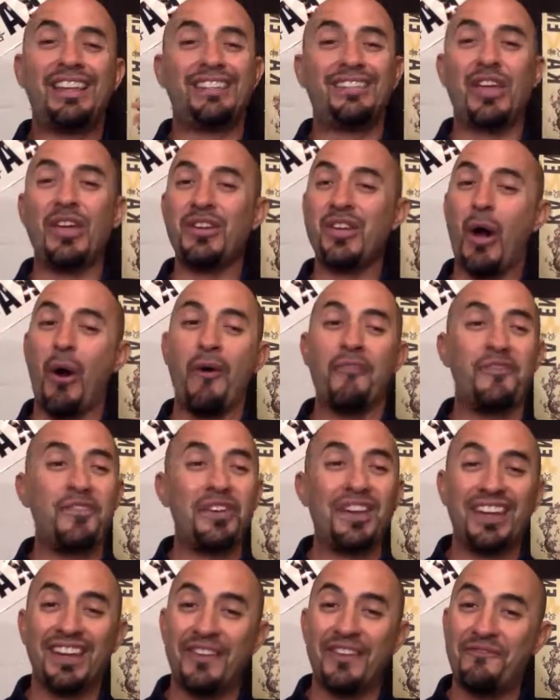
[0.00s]
Yo, if
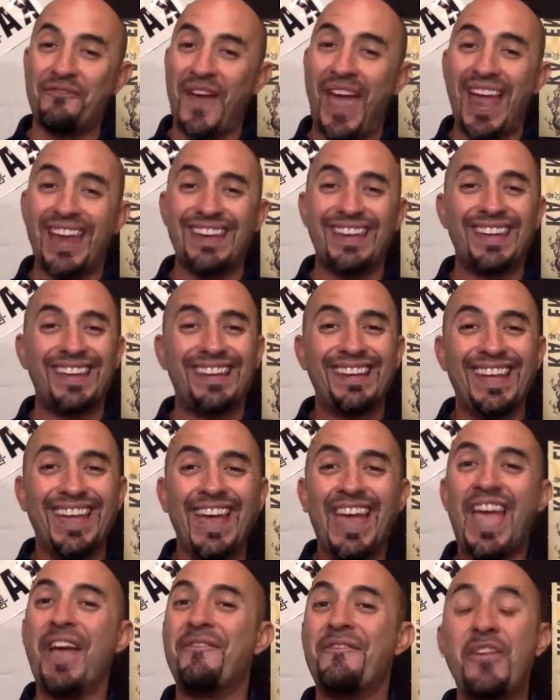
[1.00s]
you get offended,
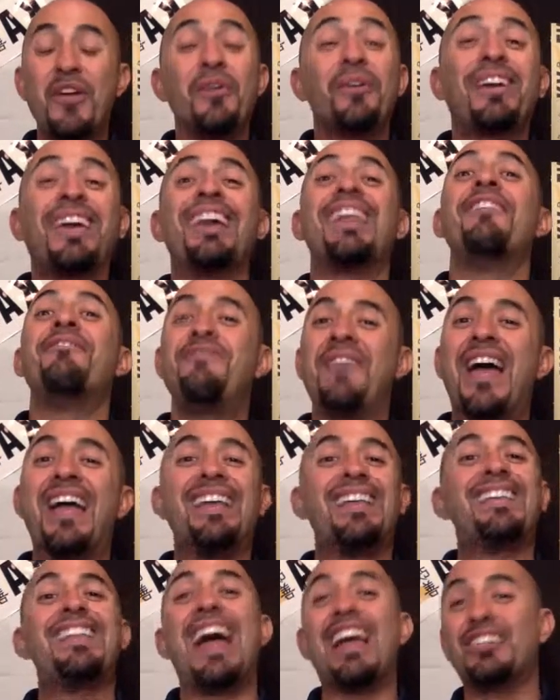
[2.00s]
if you get
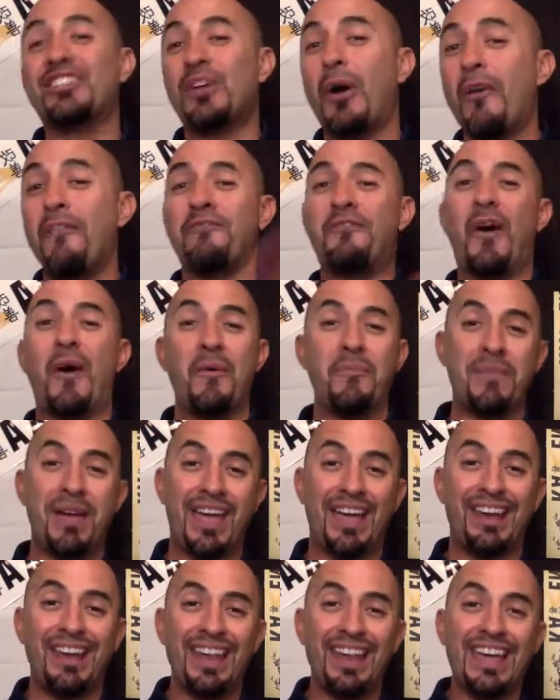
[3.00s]
offended, that's your fault,
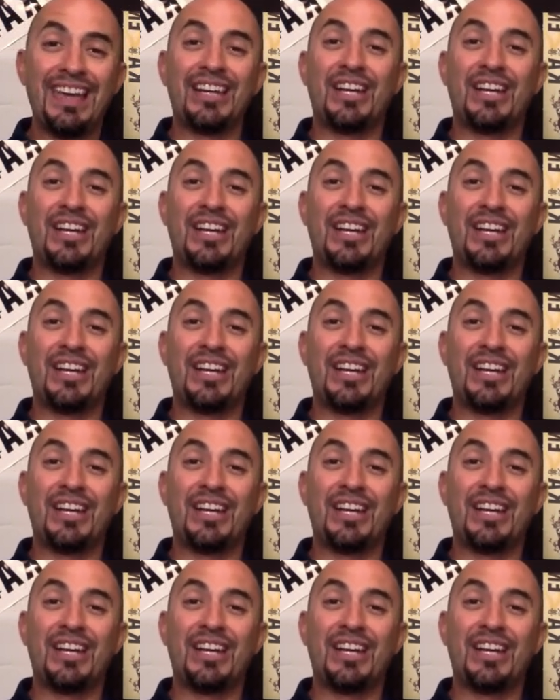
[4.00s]
man.